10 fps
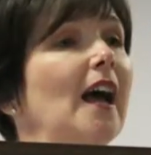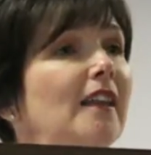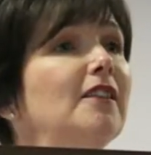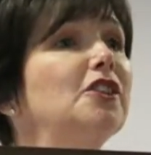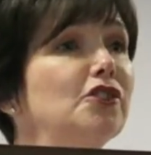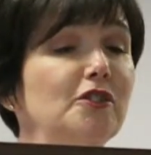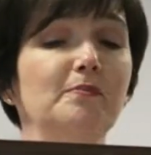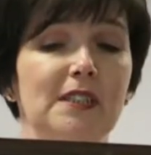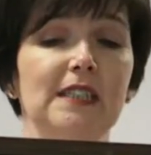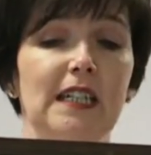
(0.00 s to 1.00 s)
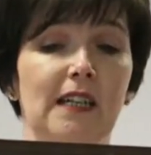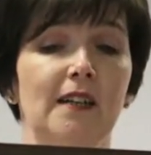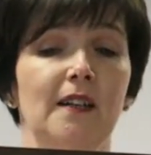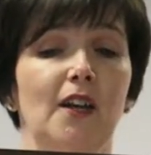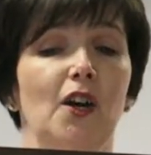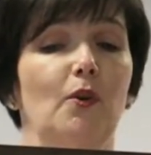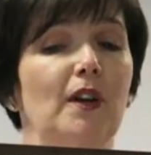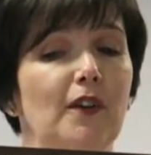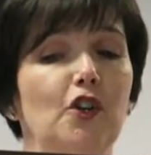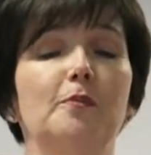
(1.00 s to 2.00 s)
In this room today,
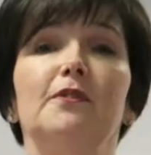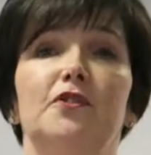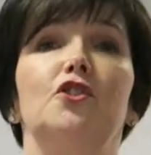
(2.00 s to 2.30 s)
we have a group of